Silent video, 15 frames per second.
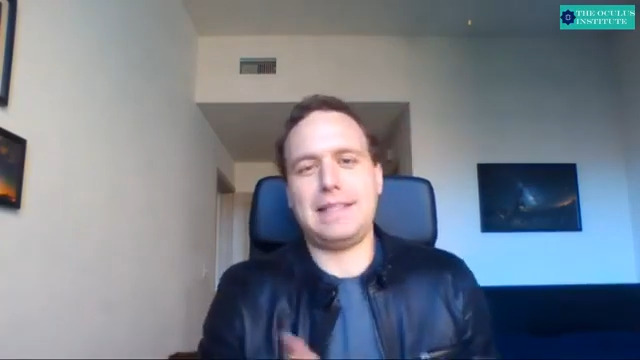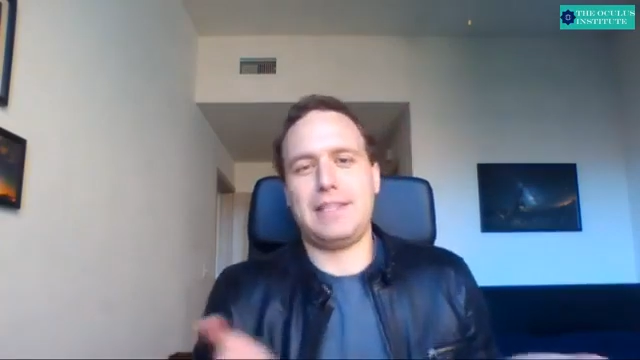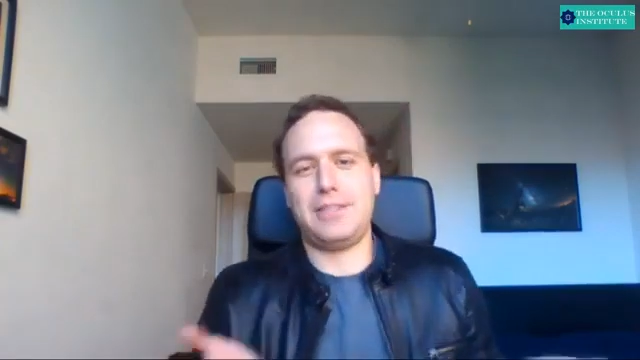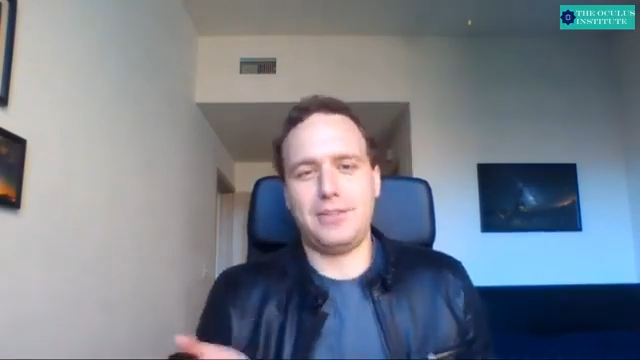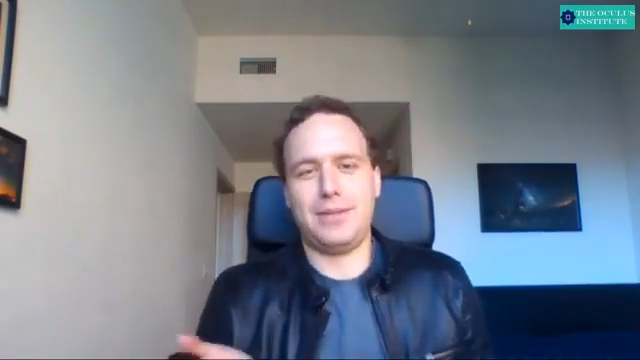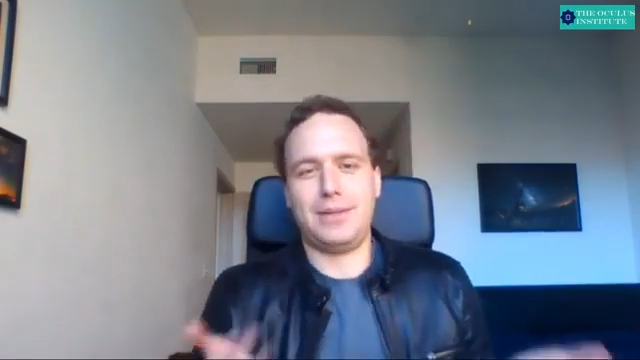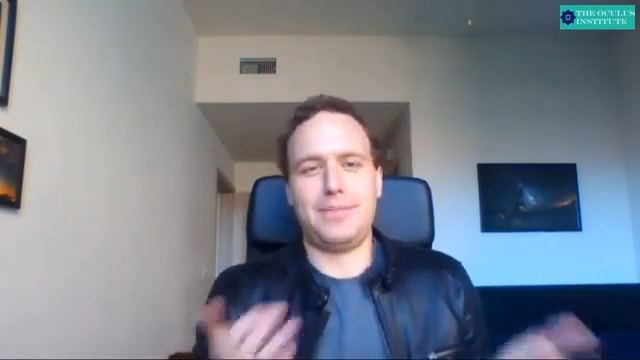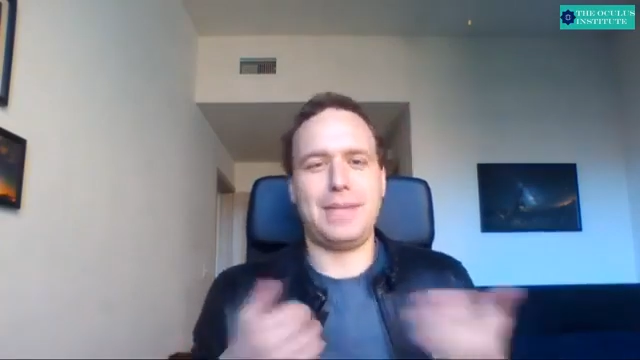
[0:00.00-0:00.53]
They
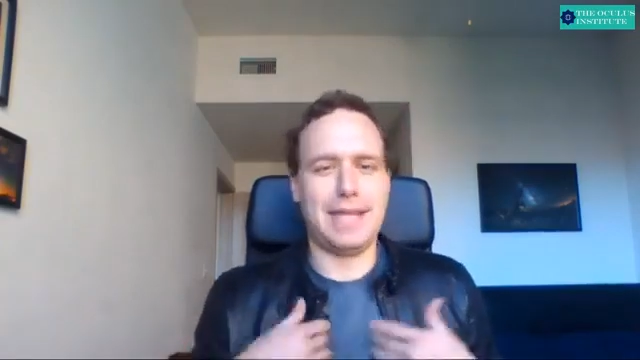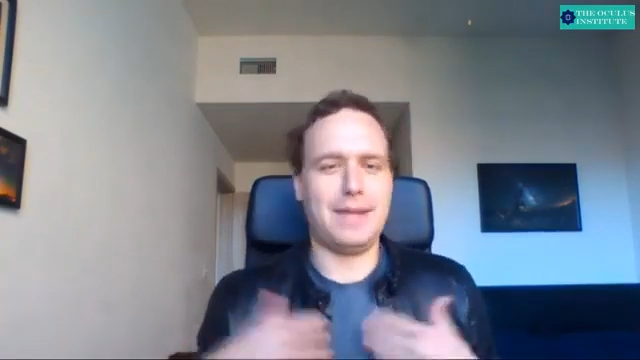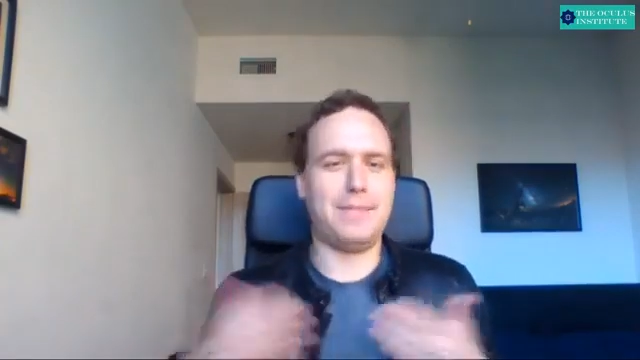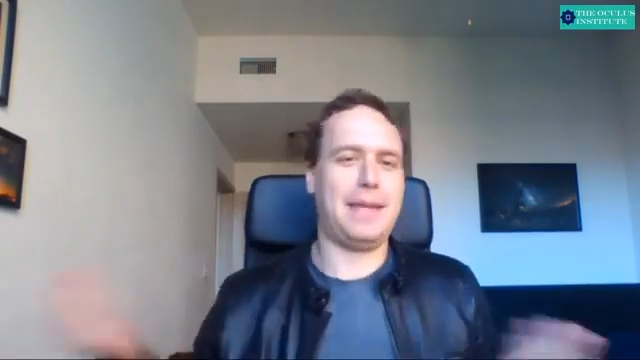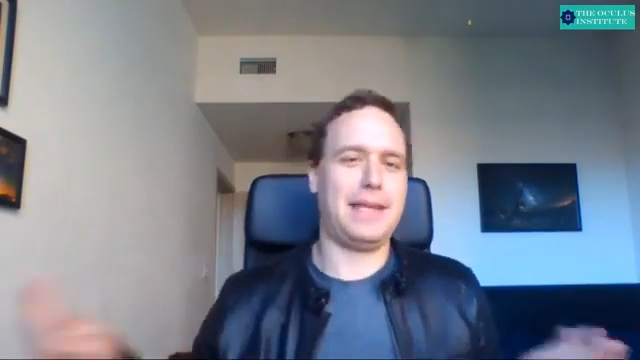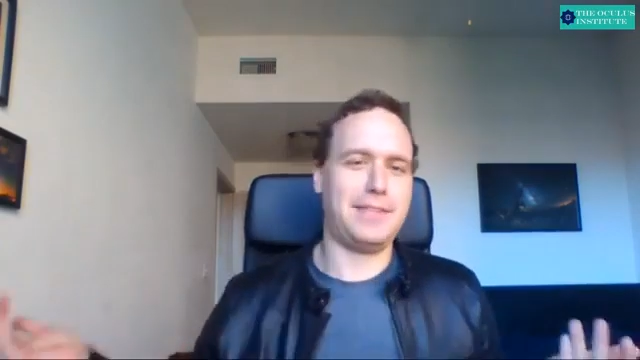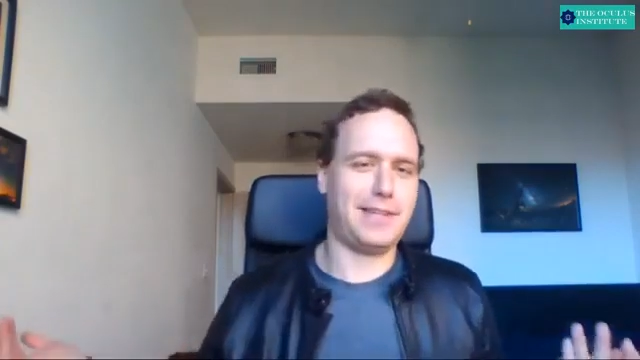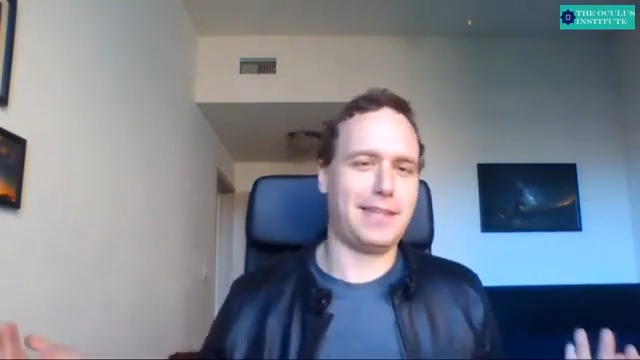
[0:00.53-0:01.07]
show up, they get a
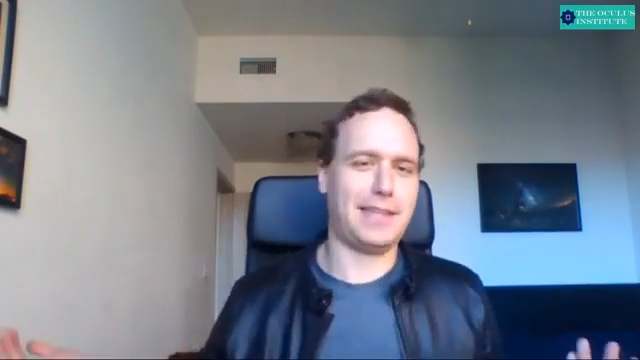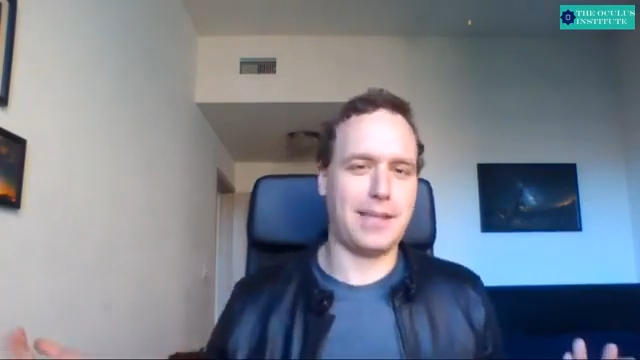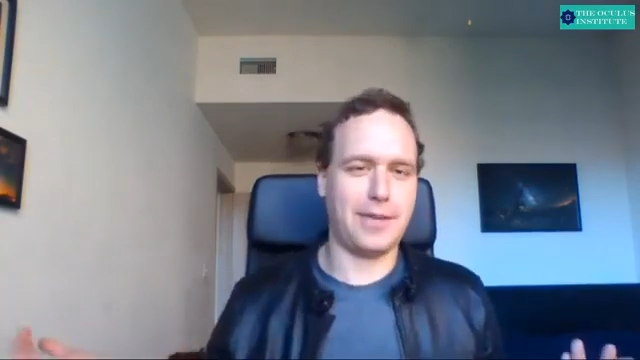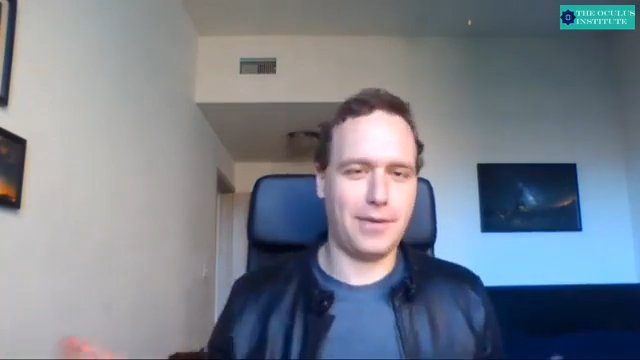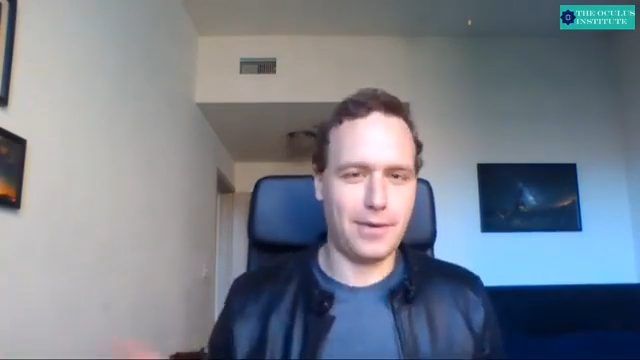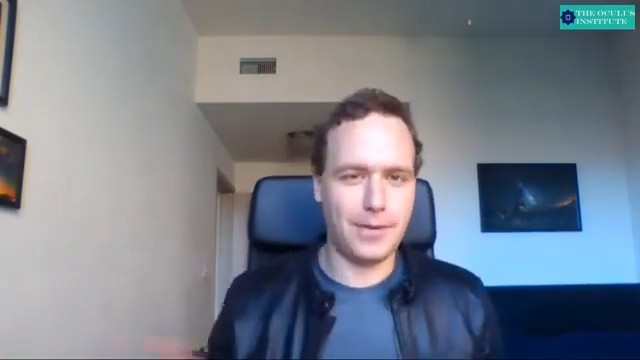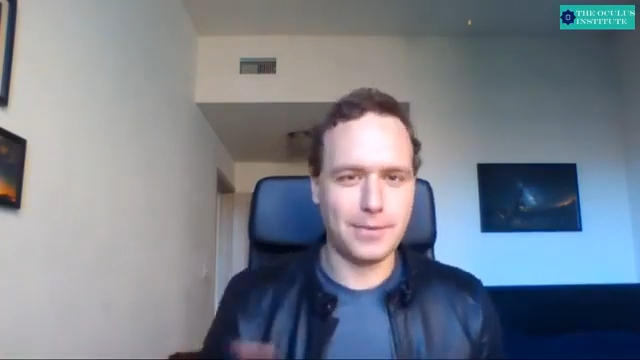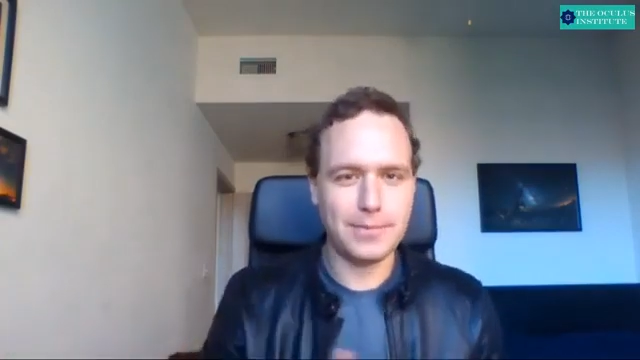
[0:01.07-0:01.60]
paycheck, they
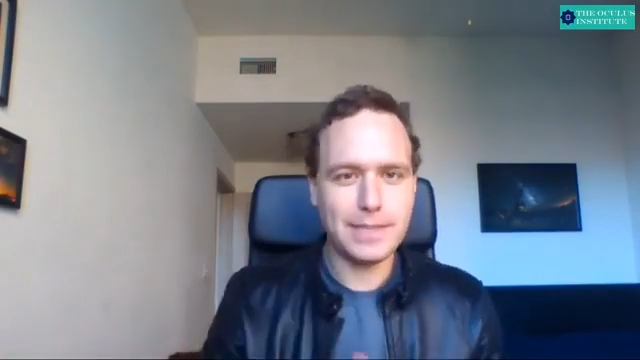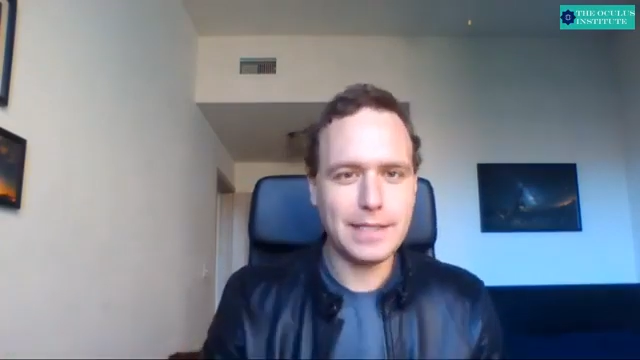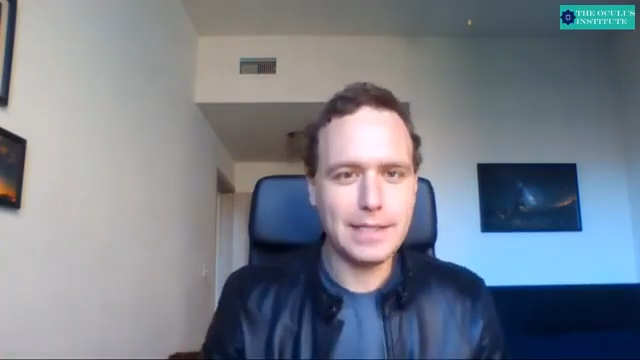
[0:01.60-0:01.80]
go home,